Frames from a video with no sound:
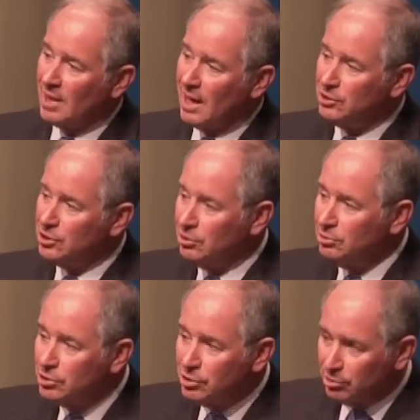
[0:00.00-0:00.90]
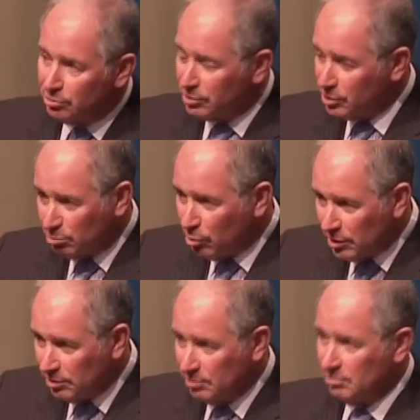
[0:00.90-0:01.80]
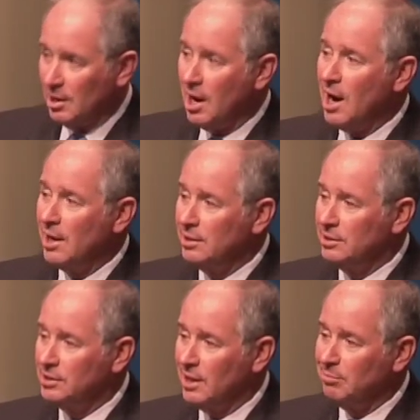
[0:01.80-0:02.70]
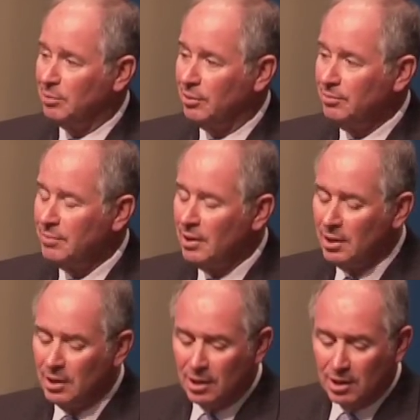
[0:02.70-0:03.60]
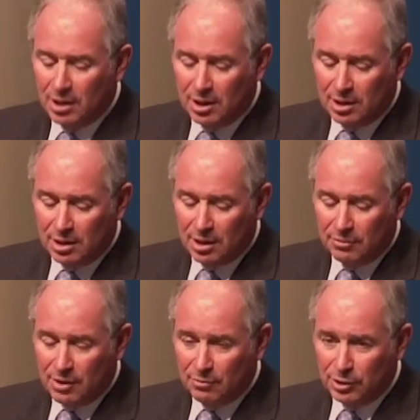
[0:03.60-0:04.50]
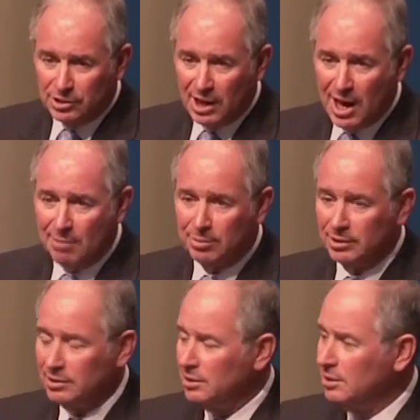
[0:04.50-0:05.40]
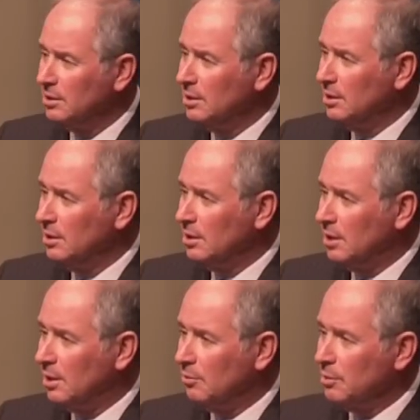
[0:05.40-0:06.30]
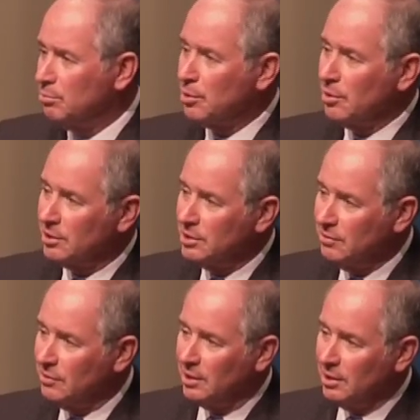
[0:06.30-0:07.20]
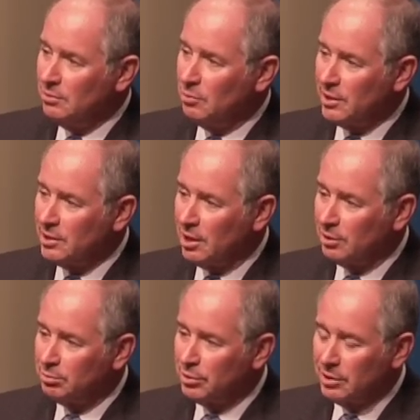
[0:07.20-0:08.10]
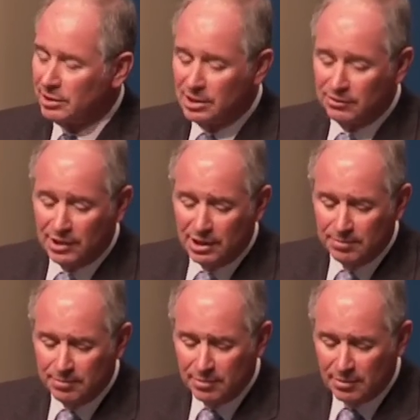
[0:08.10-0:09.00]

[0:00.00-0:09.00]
And that shows you just one odd example uh, of, of, what's happened uh, with productivity, white collar productivity,